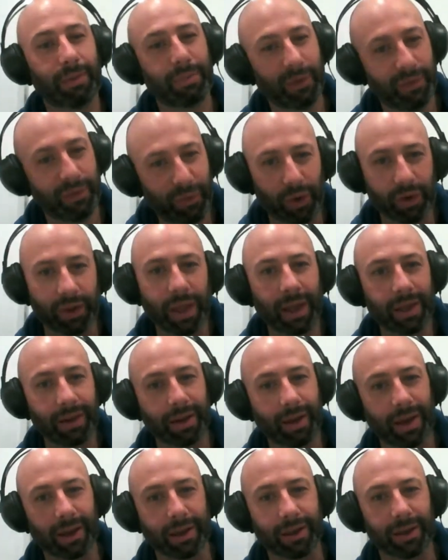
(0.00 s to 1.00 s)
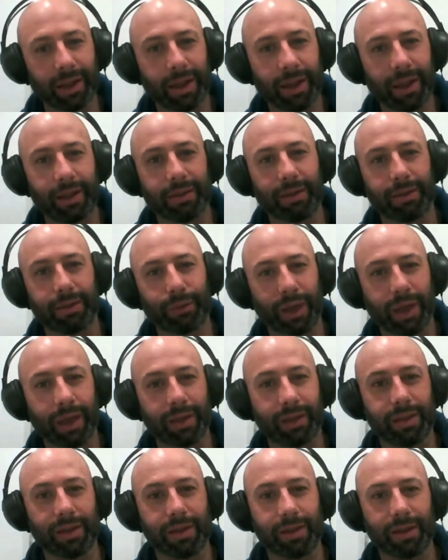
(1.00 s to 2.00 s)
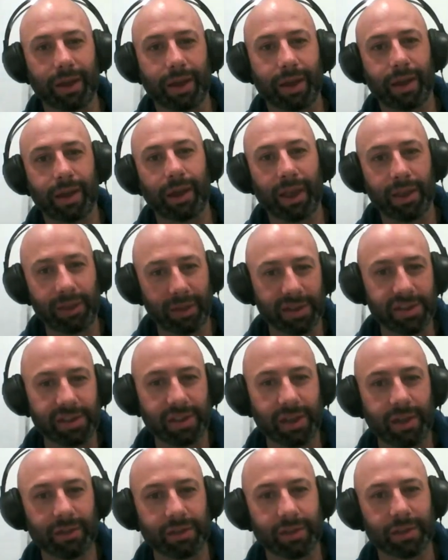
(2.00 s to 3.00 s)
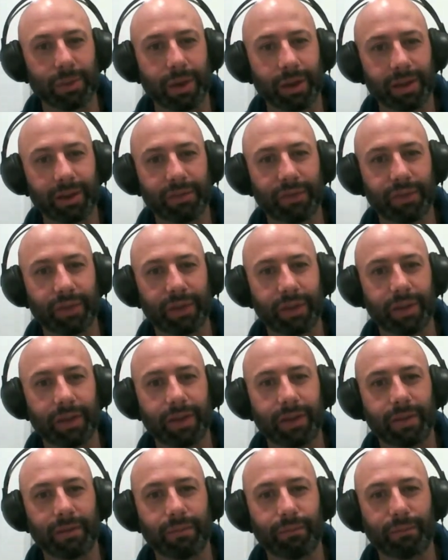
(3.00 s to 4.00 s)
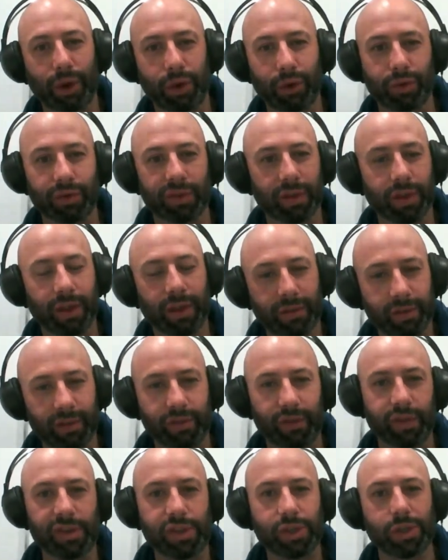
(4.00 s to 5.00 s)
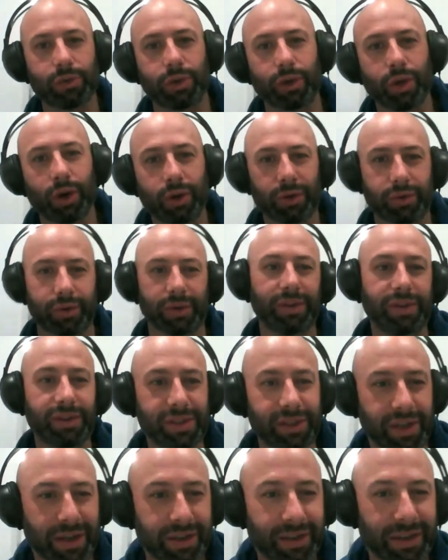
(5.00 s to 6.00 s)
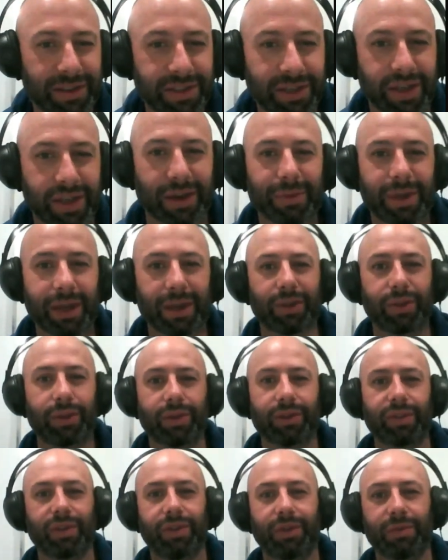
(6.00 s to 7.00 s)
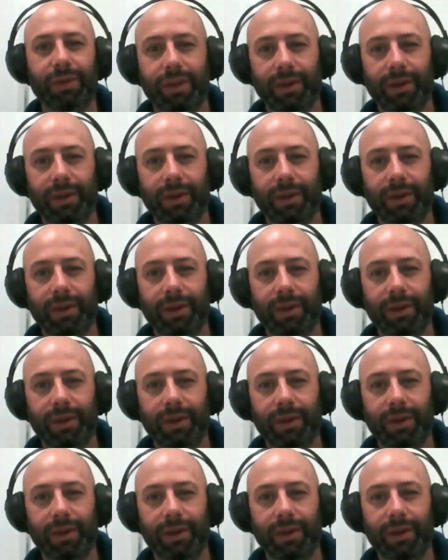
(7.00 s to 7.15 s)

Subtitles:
before that, Claire, we did Anthony Stevens' brother for Michael Stevens for Stuart Cochran. So that's going back a long time.